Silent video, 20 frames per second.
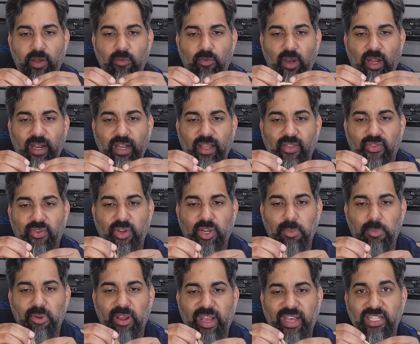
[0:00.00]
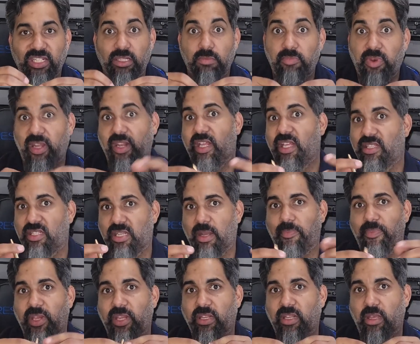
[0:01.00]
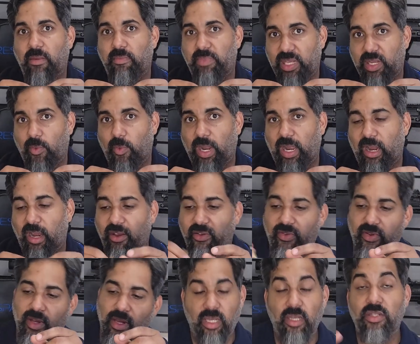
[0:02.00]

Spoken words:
running it through your press, but it's something to be aware of.